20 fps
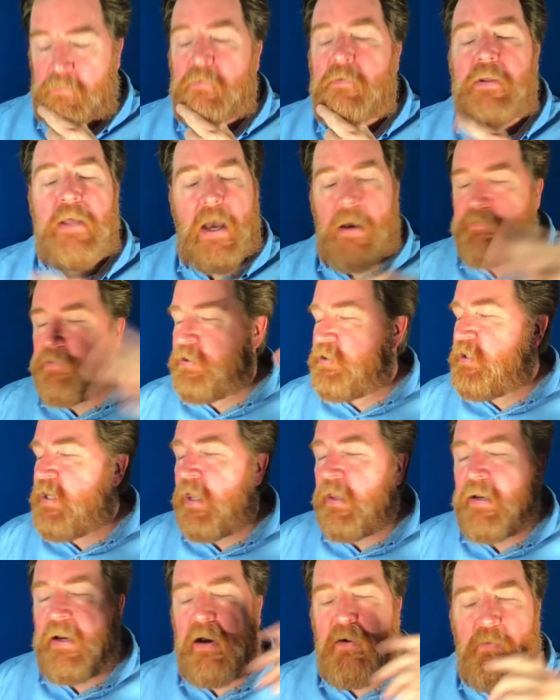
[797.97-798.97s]
Yeah, just yell
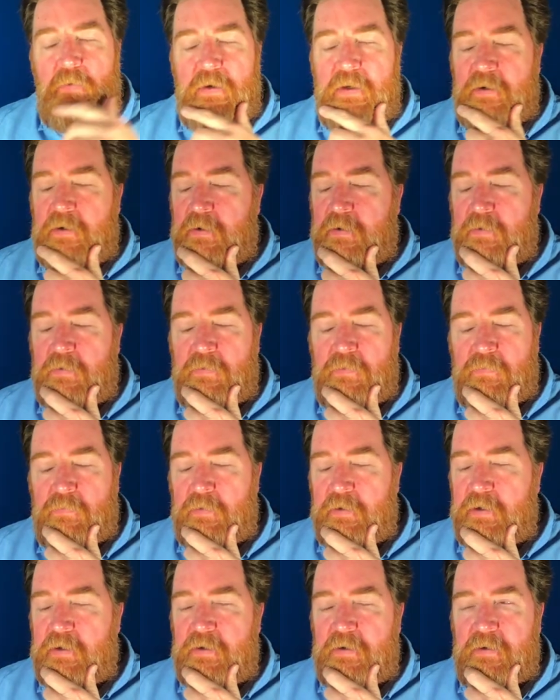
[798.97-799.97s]
it out when you're
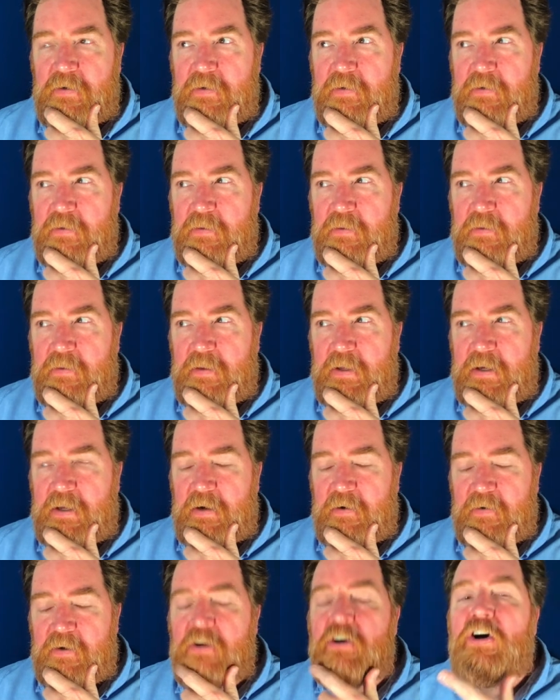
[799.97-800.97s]
thinking
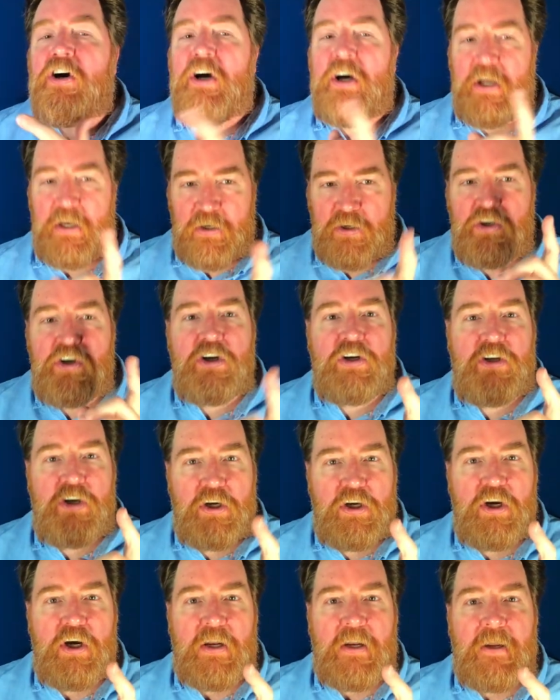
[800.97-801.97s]
of it.
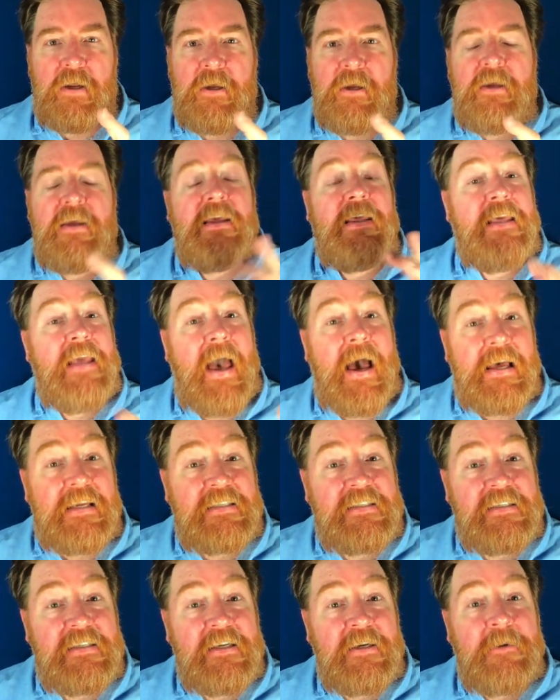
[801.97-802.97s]
Good.
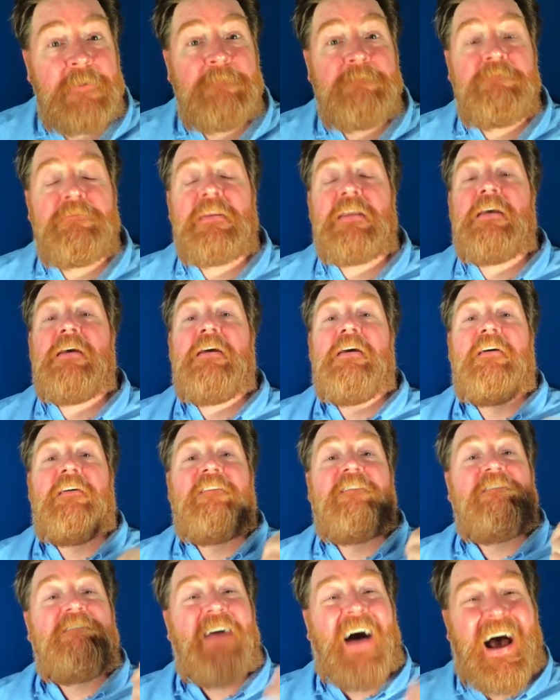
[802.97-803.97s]
Yes,
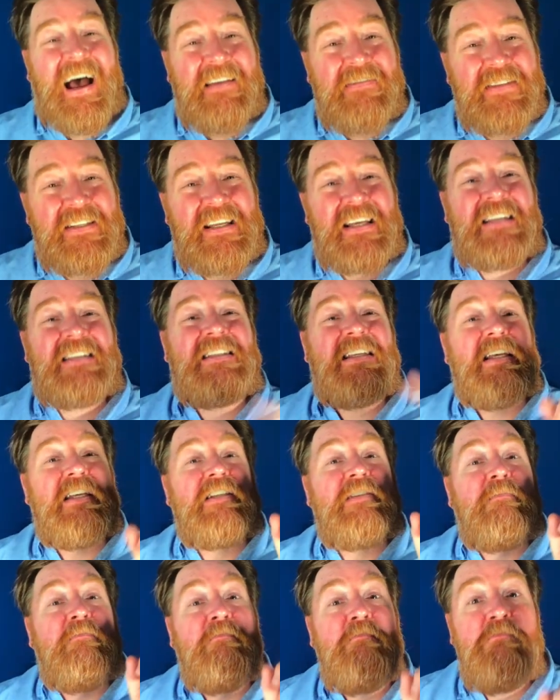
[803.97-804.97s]
5/6
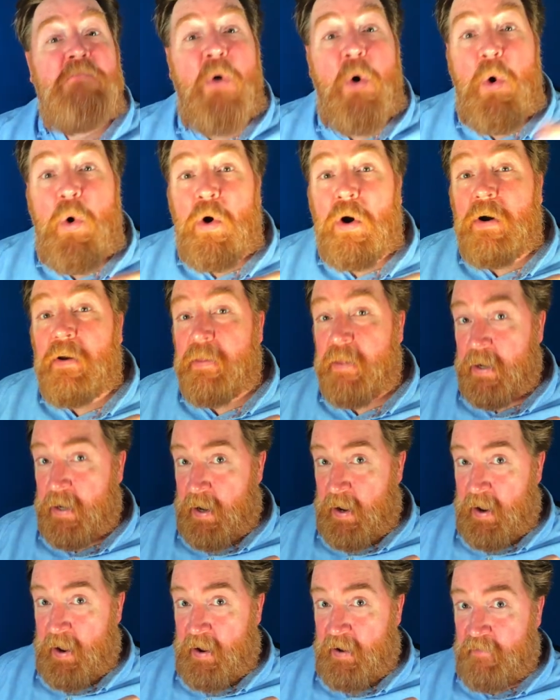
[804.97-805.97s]
is more than a
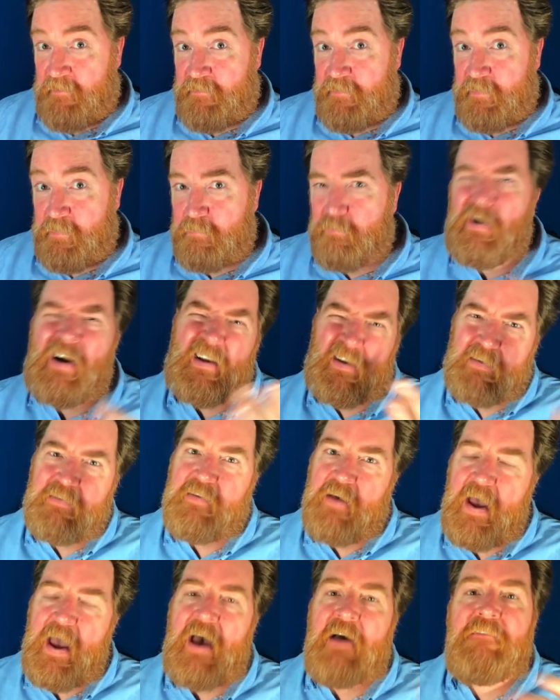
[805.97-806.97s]
half, right? Because
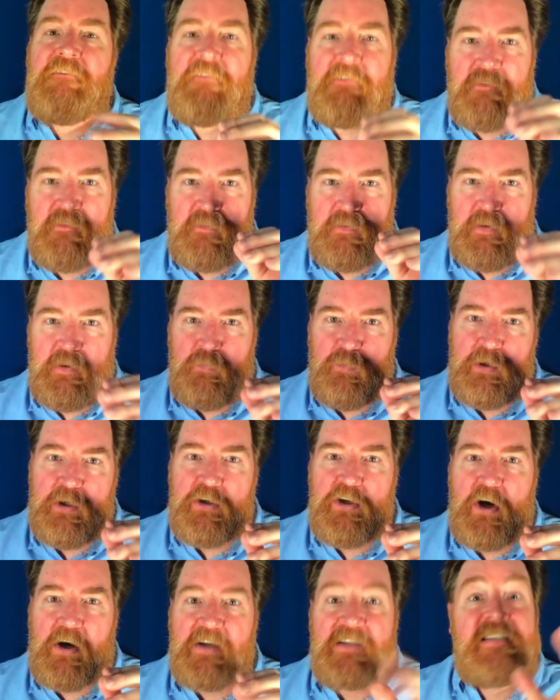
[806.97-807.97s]
half, when you're
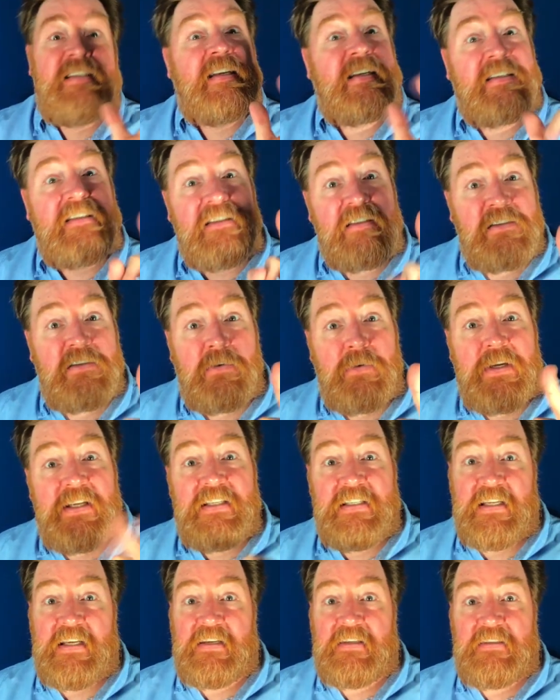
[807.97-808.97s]
talking 6, is
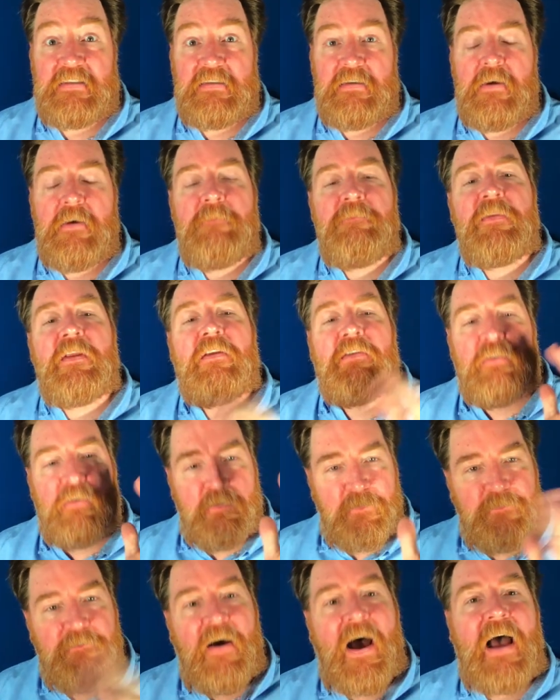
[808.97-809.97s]
3/6. So
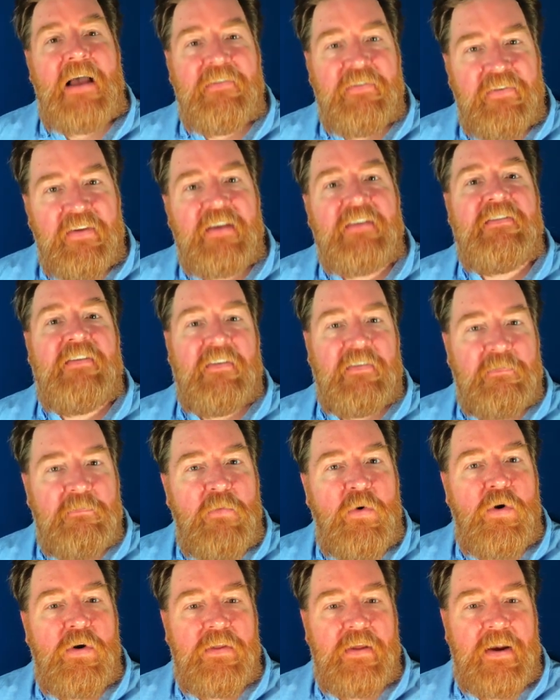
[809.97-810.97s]
5/6 is
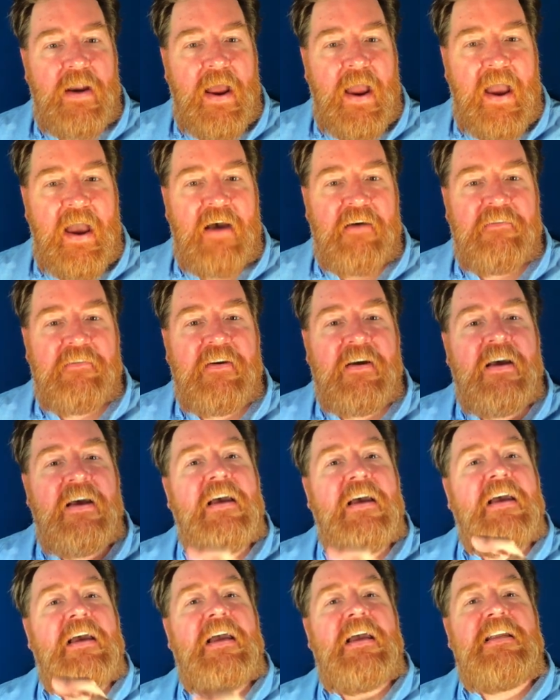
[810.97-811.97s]
more than a half.
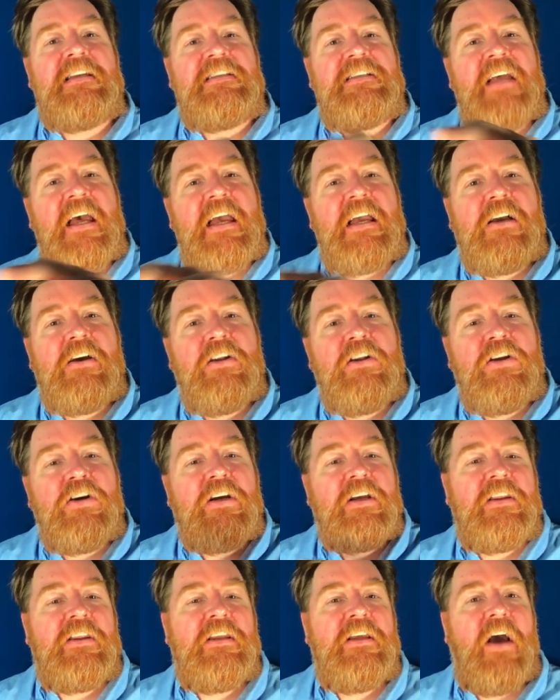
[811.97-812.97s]
And take a look
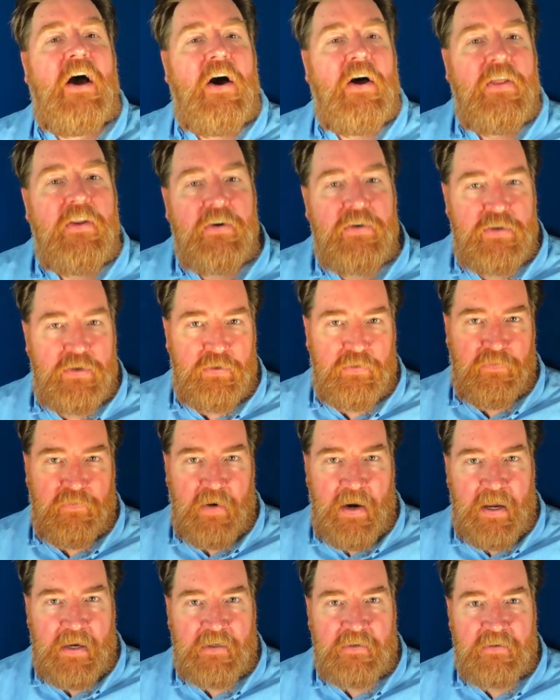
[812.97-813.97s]
at the other two
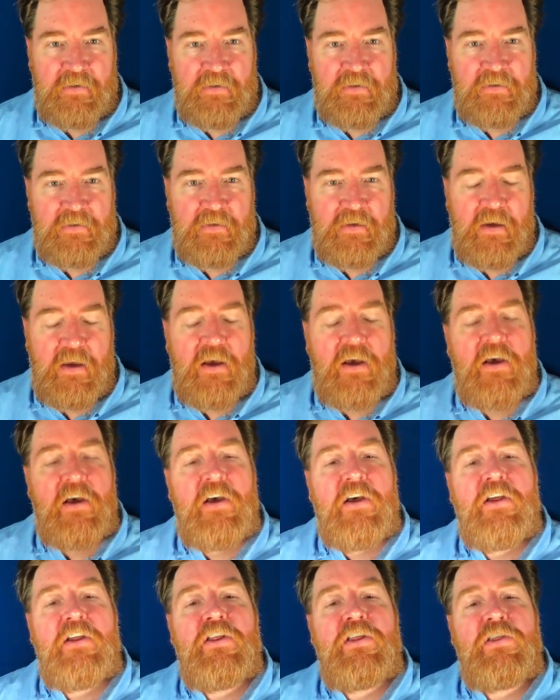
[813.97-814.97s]
fractions,
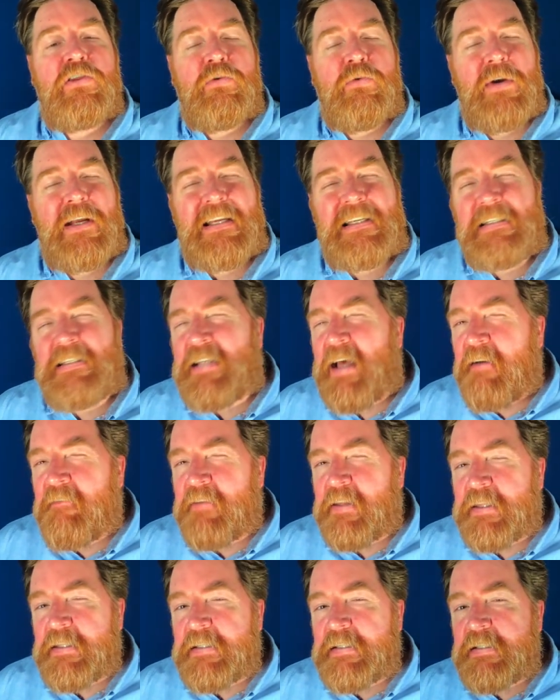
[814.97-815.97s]

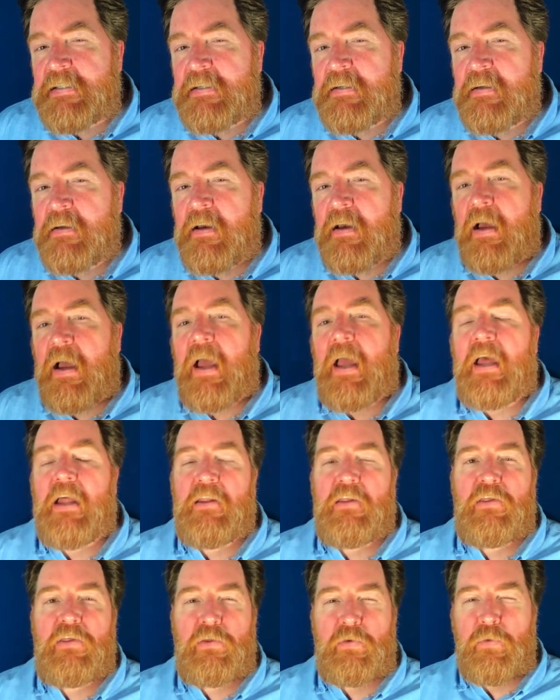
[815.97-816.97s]
3/7
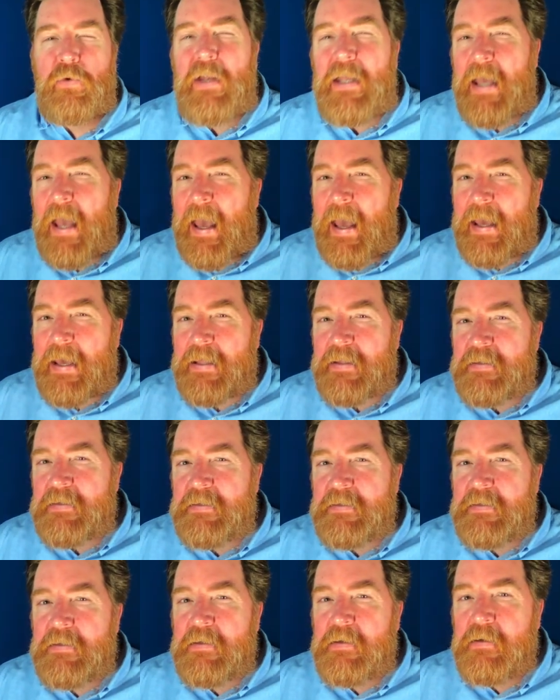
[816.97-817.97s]
and
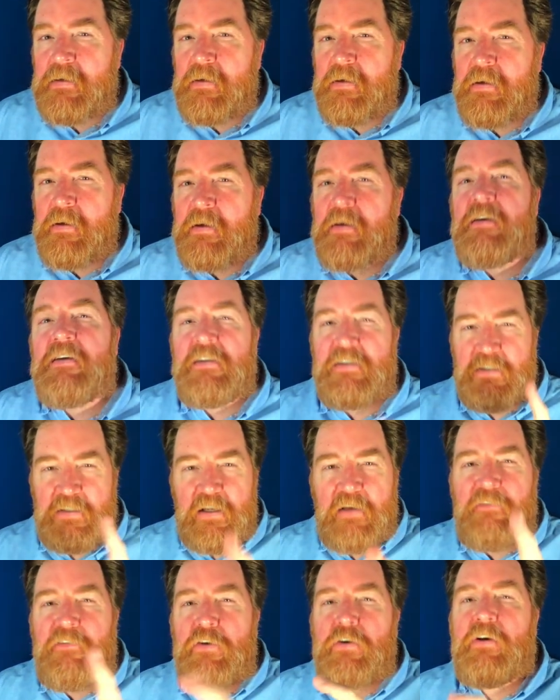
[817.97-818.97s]
3/8. See
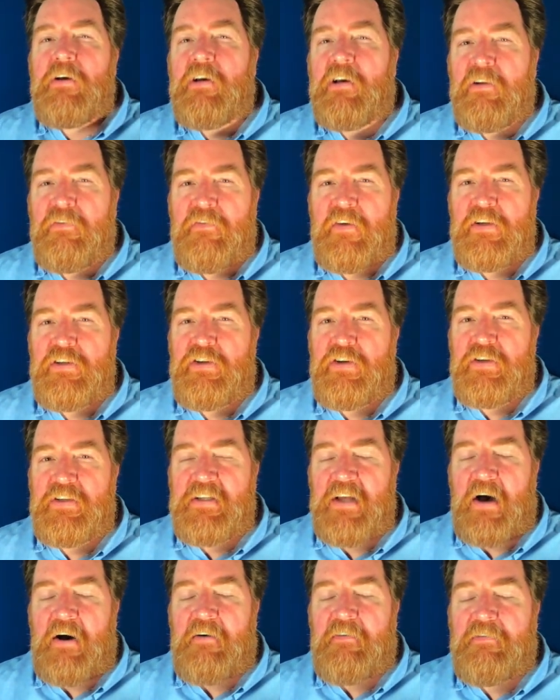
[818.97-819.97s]
if you can convince
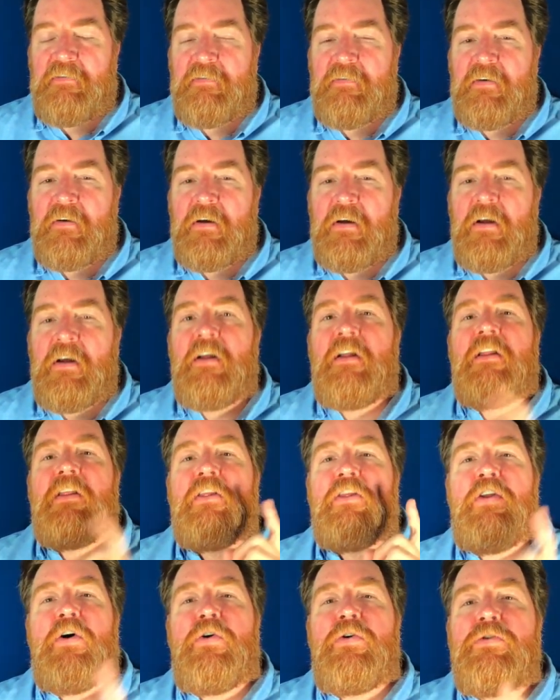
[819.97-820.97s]
yourself
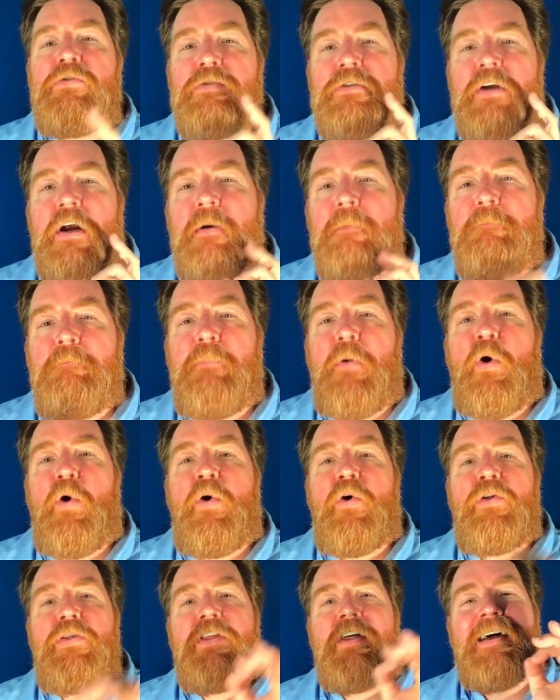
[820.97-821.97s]
those are
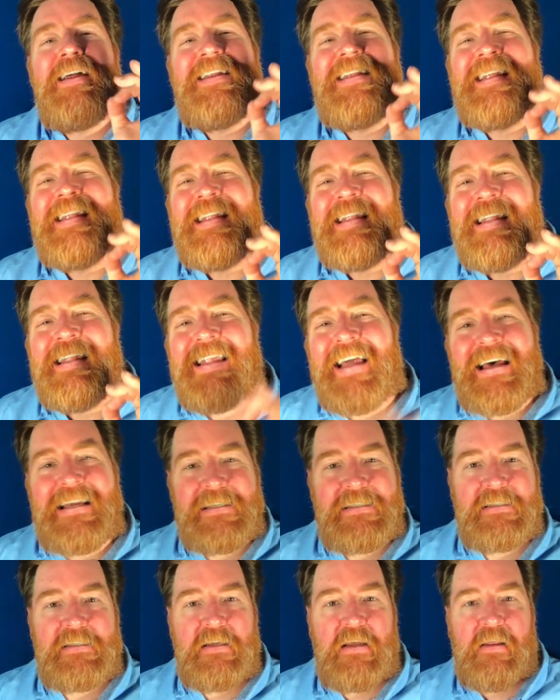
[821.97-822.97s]
both
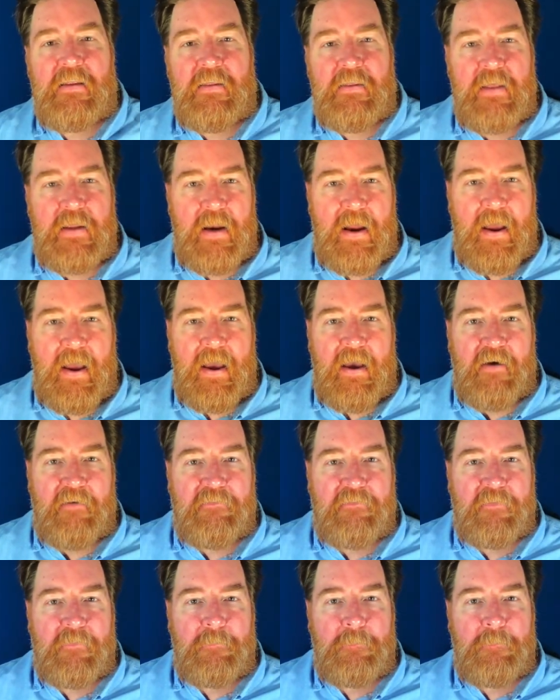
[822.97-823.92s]
less than a half.